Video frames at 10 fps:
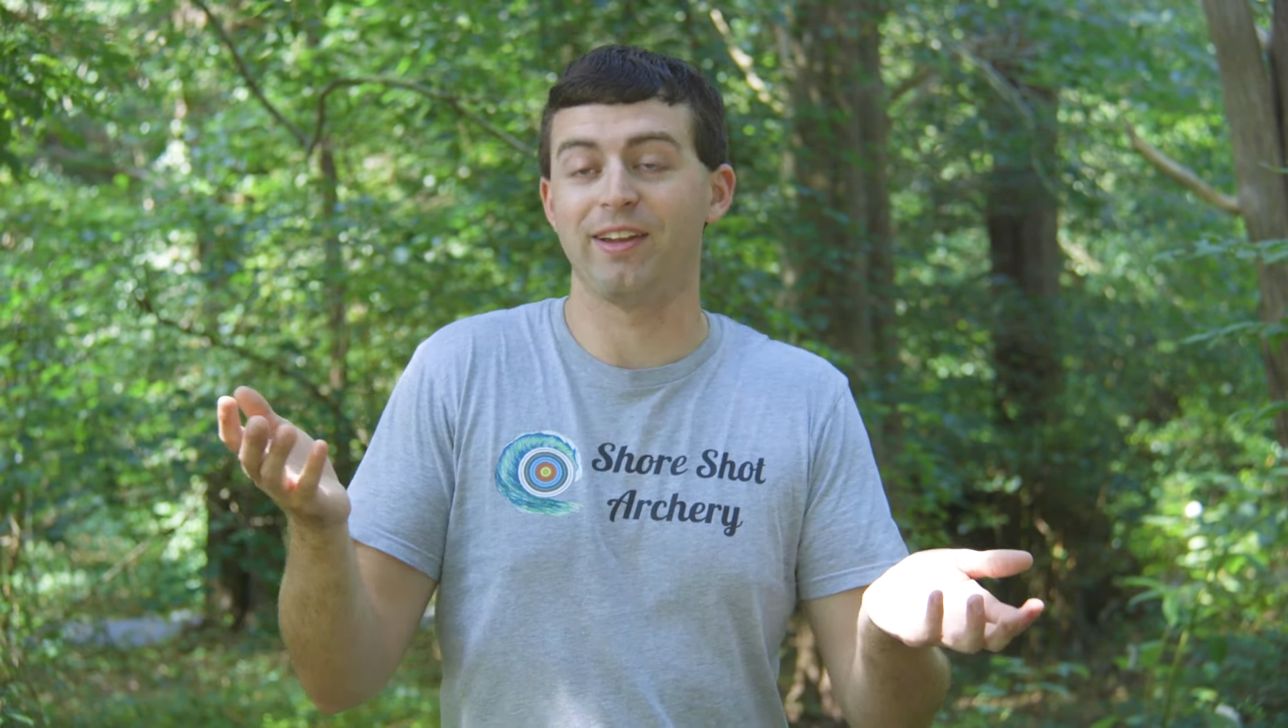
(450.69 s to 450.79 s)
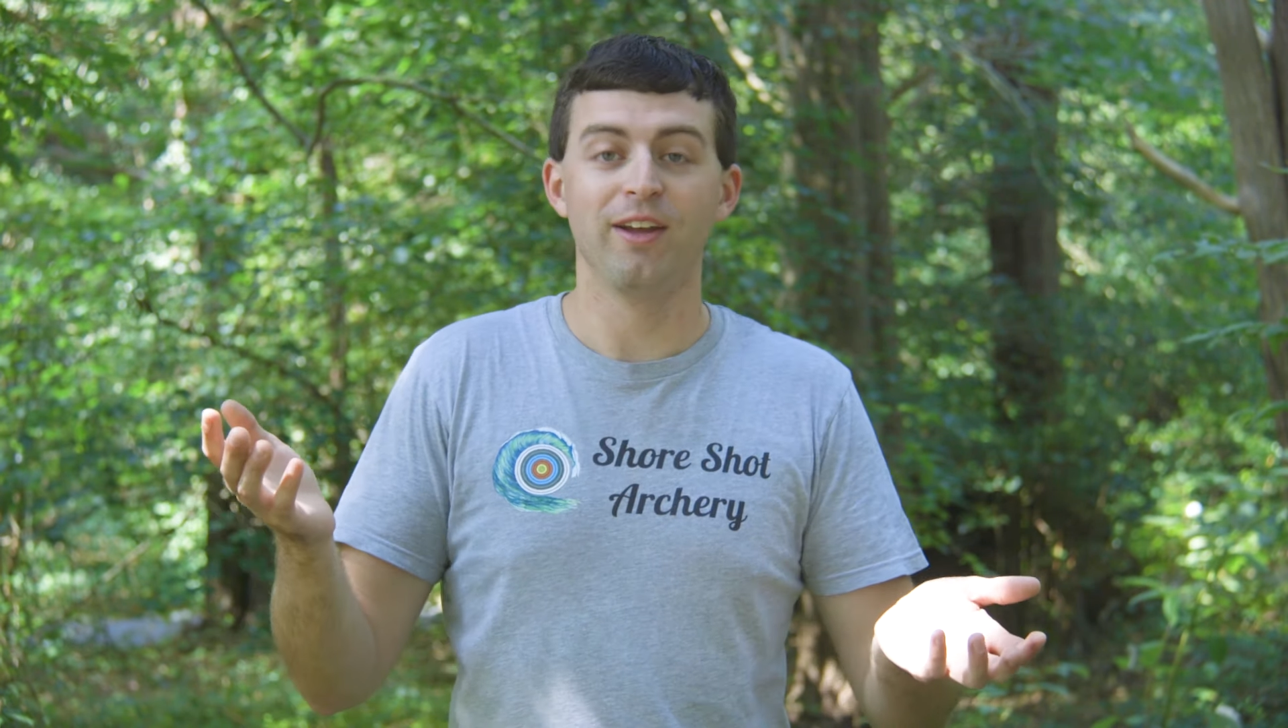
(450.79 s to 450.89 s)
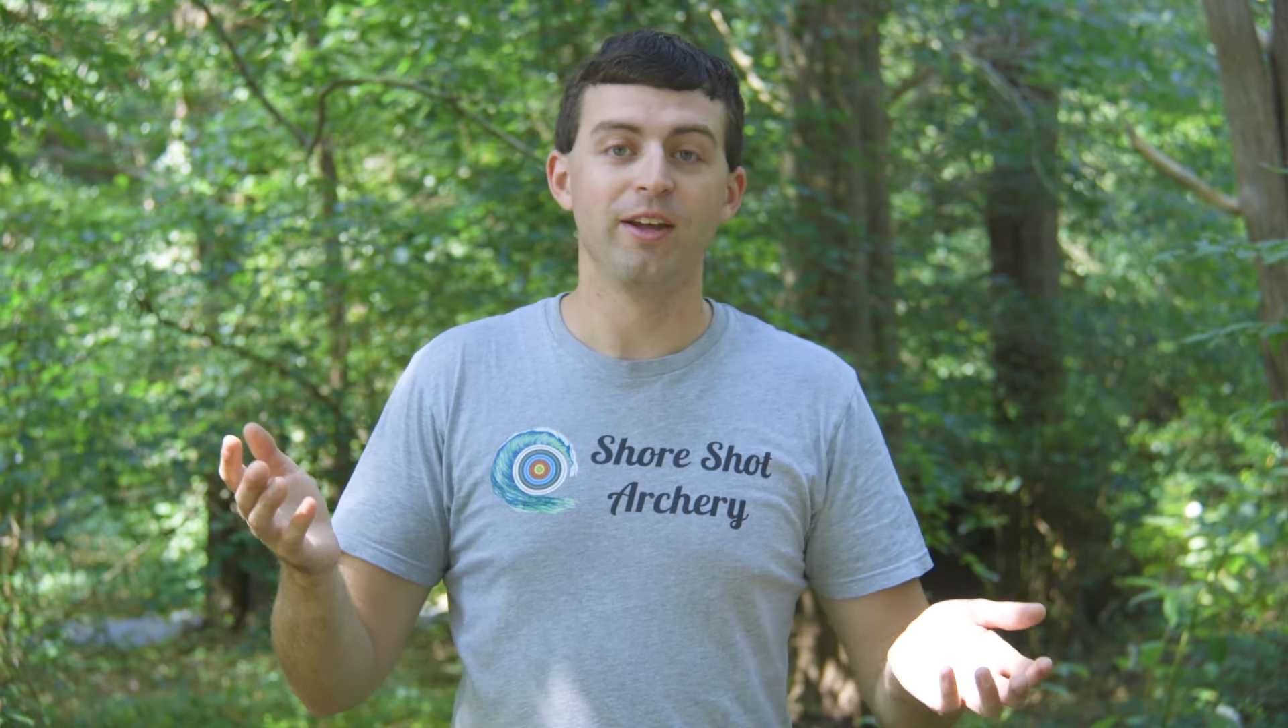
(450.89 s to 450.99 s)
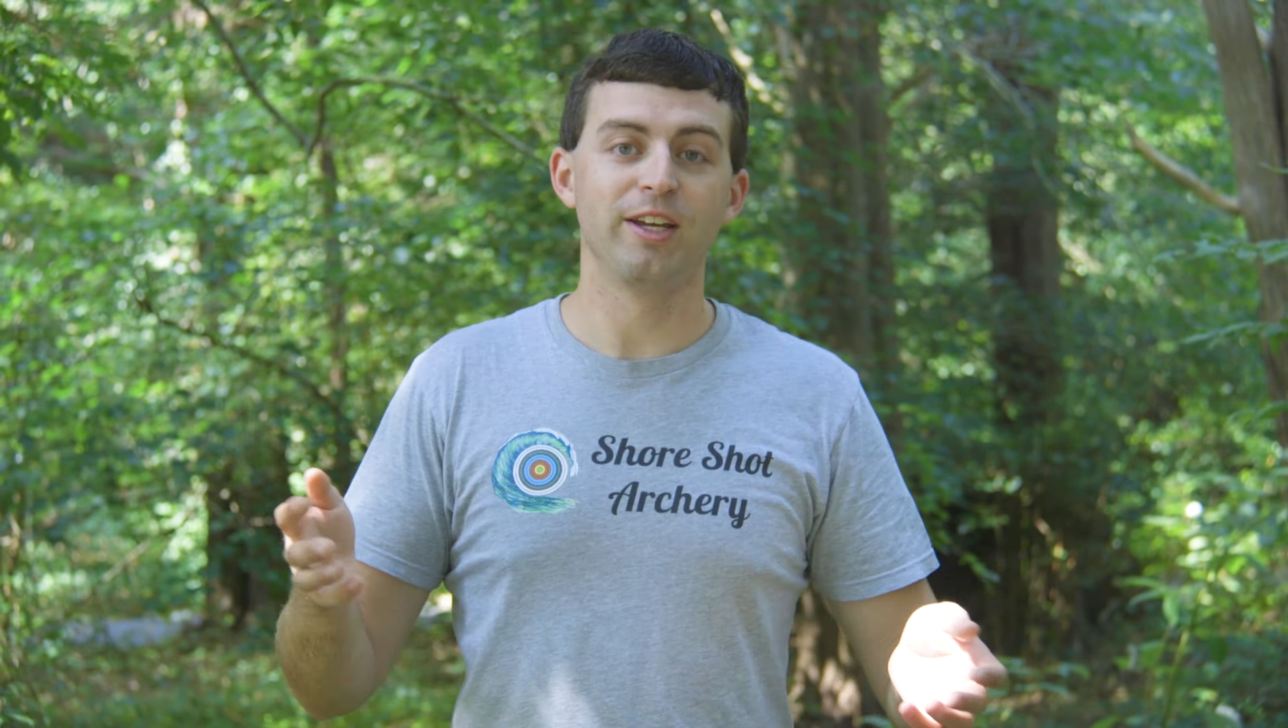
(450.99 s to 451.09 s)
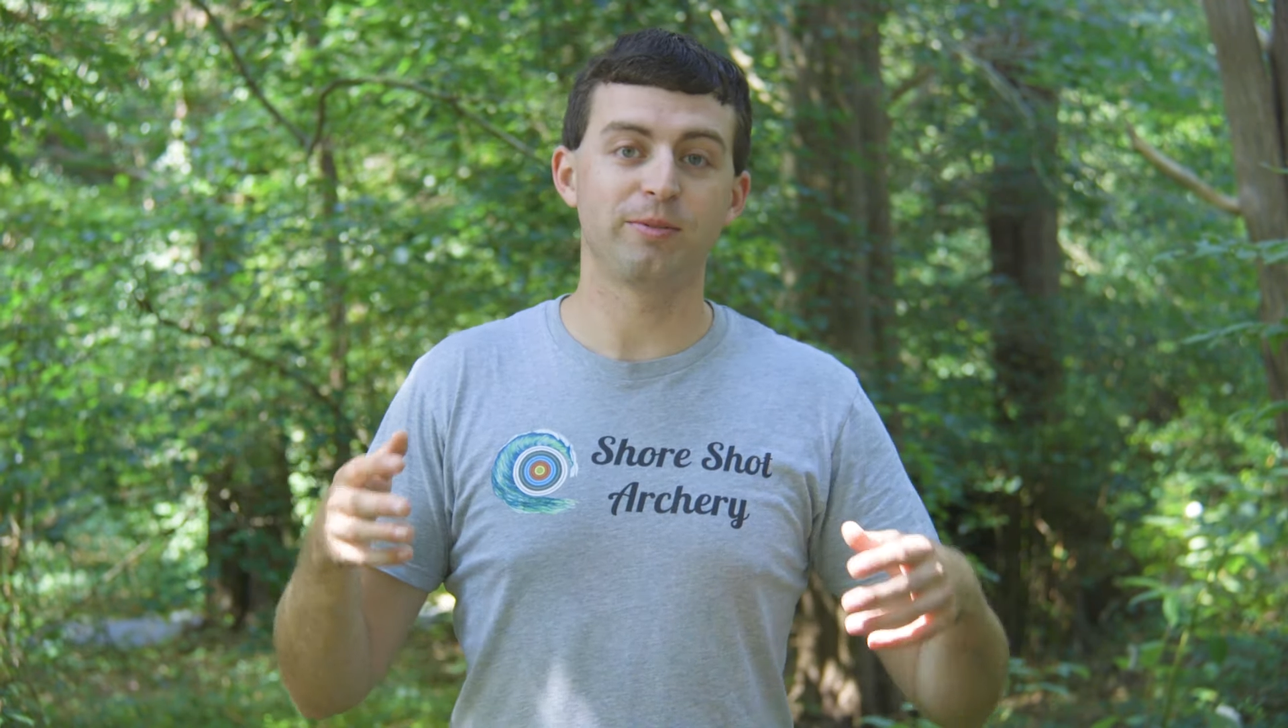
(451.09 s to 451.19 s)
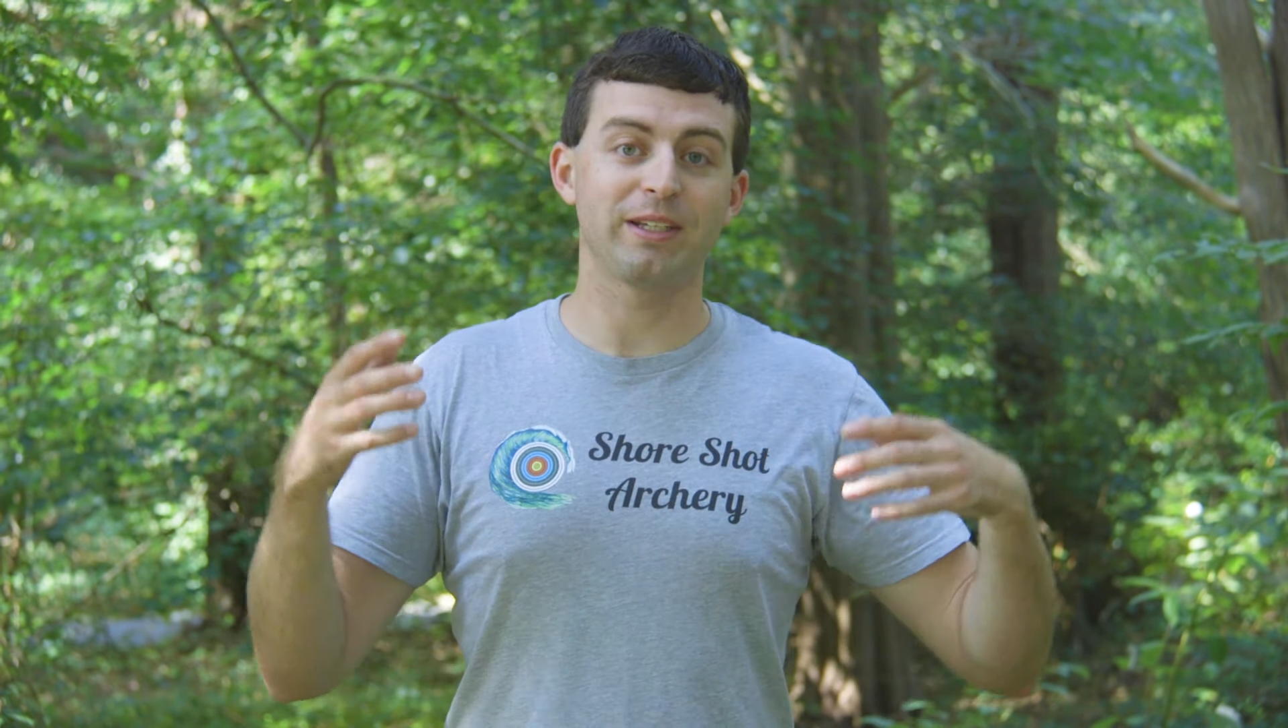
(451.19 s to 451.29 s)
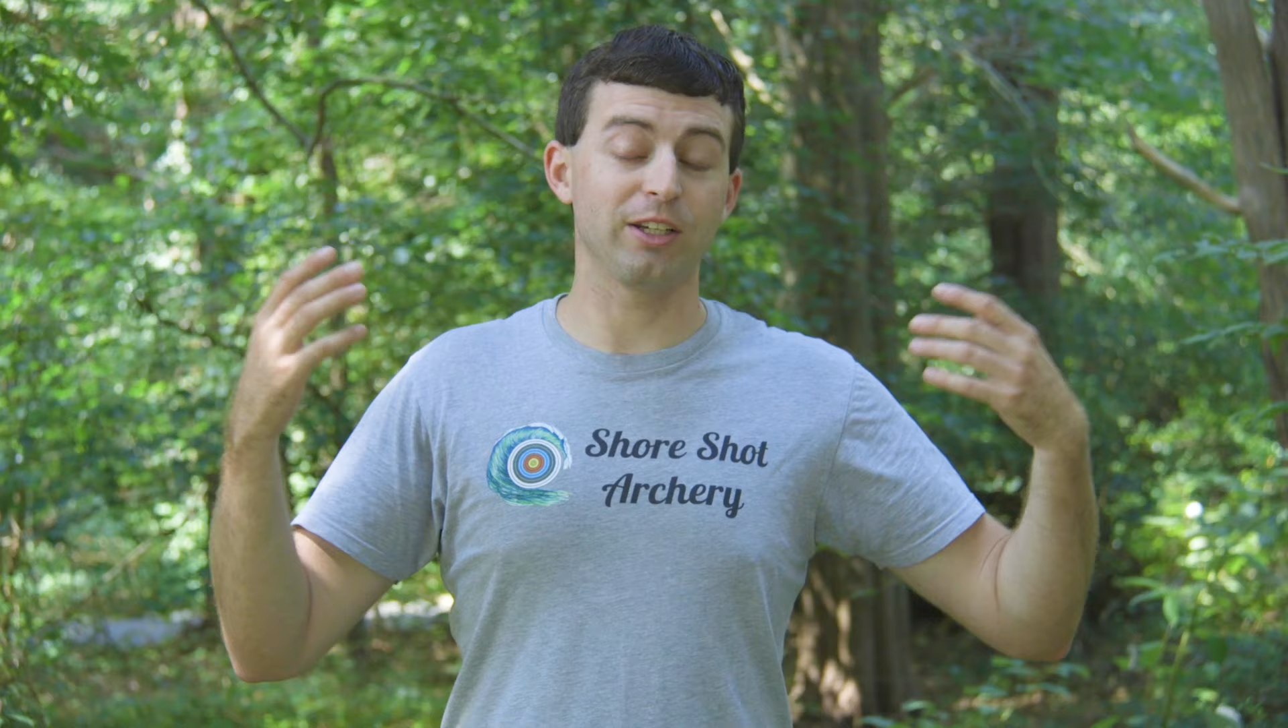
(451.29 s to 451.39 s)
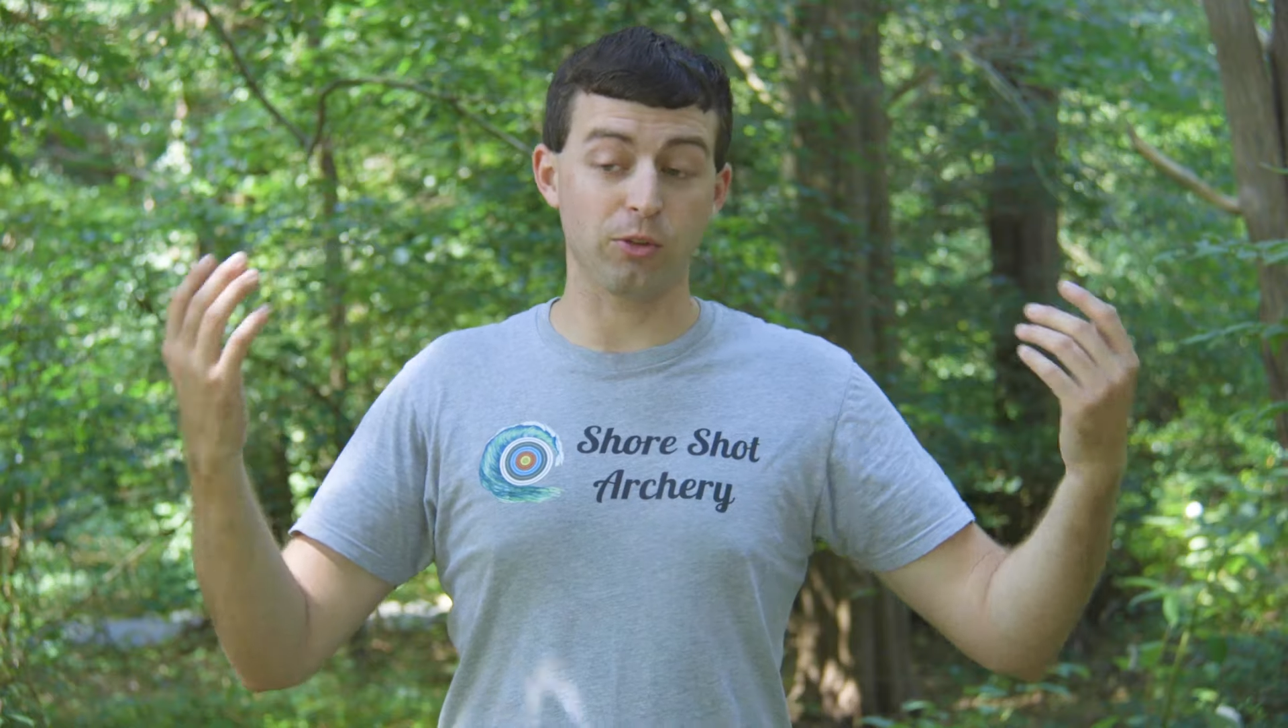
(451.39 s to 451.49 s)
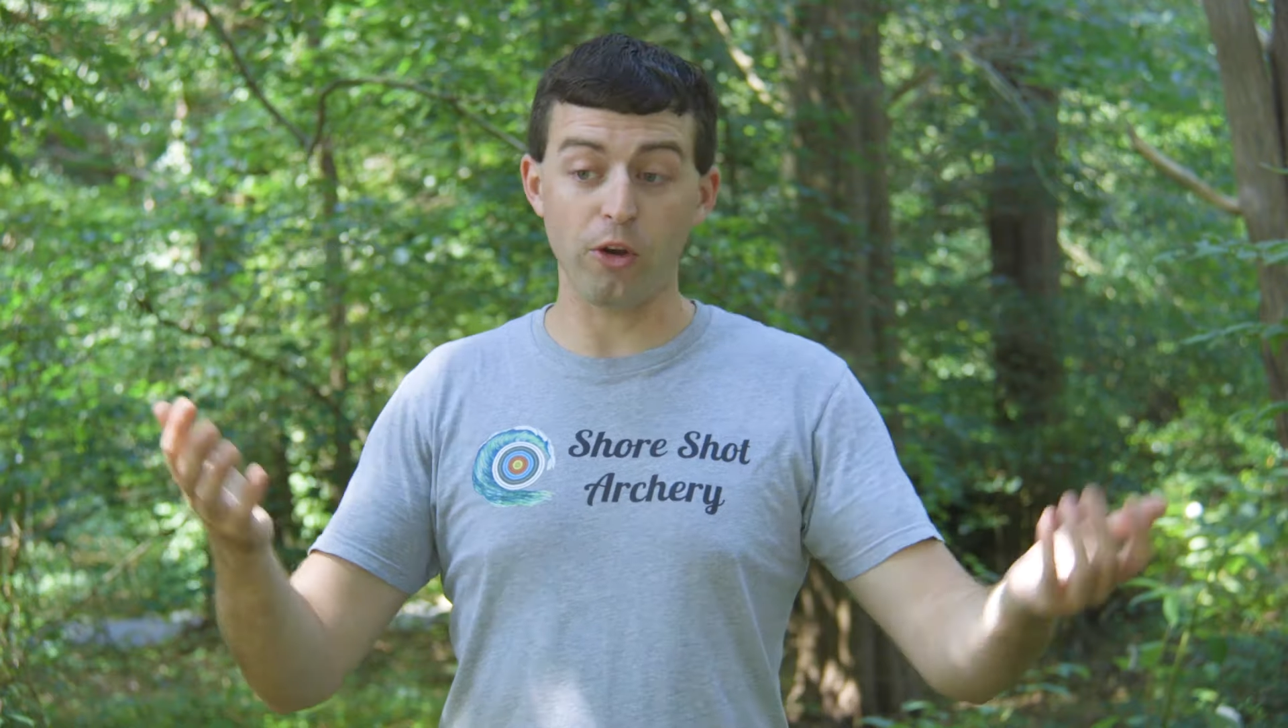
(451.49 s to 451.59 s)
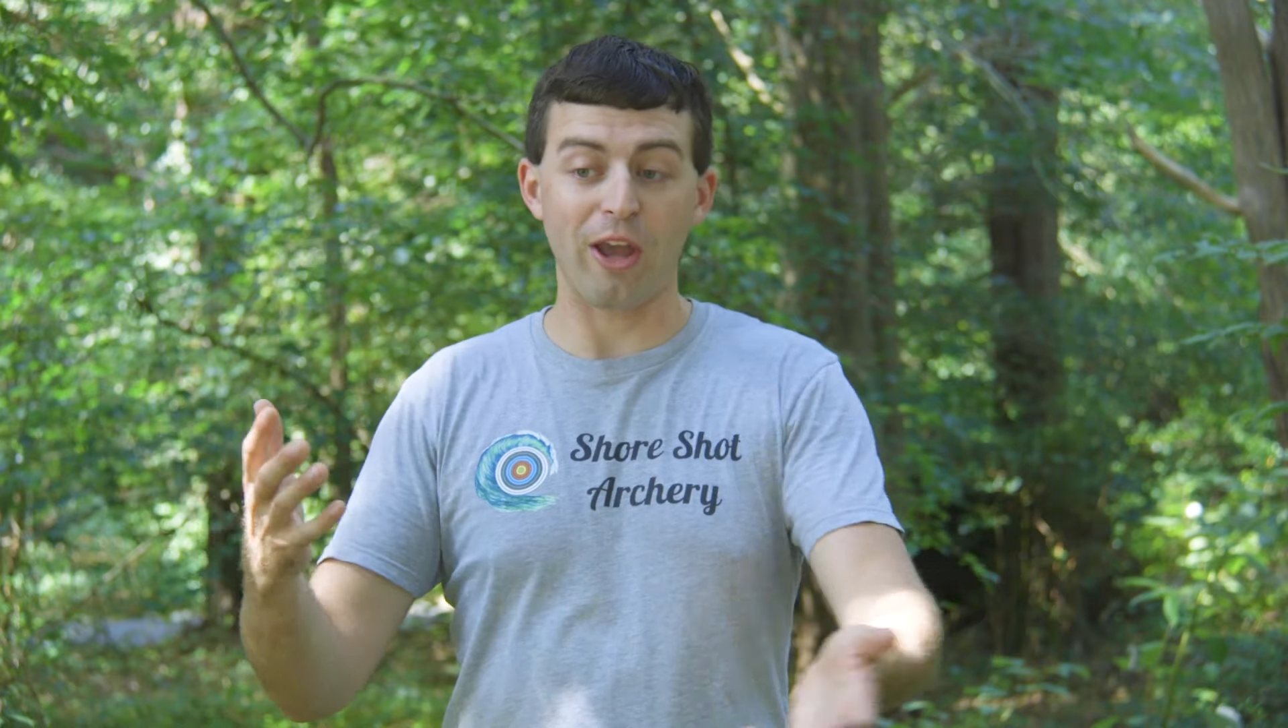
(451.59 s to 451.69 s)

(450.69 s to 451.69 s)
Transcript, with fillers: It's because oh,